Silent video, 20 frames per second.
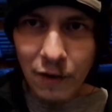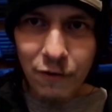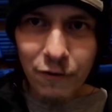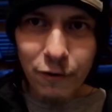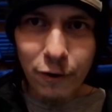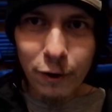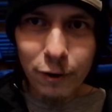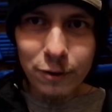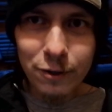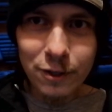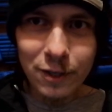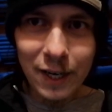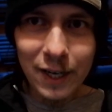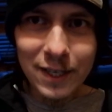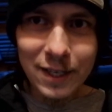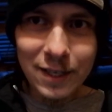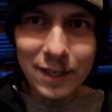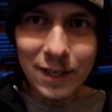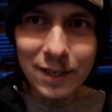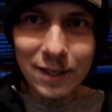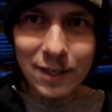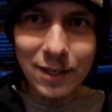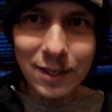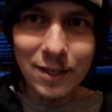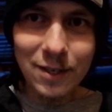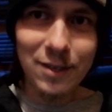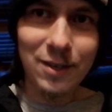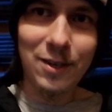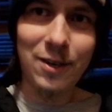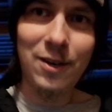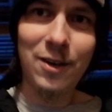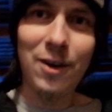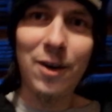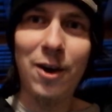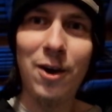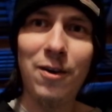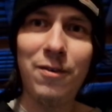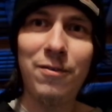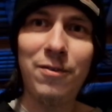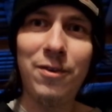first listens
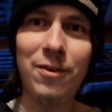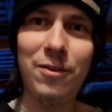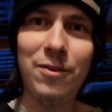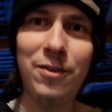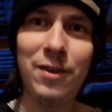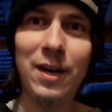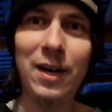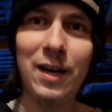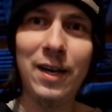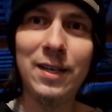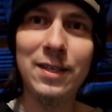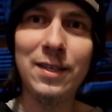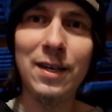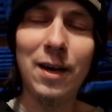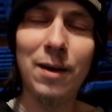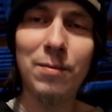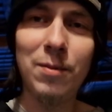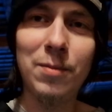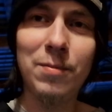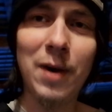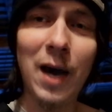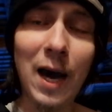of Thin Lizzy album.